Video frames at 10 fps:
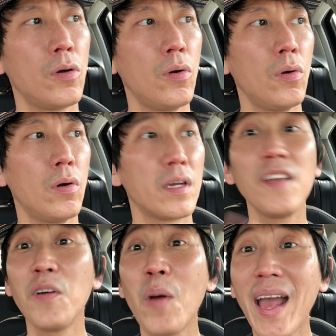or
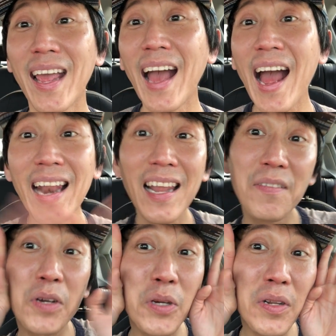giveaway. I
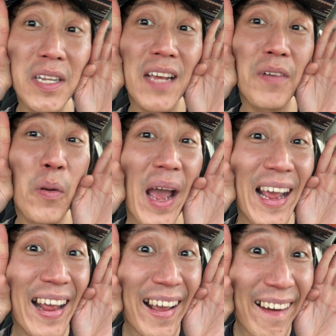love a good giveaway,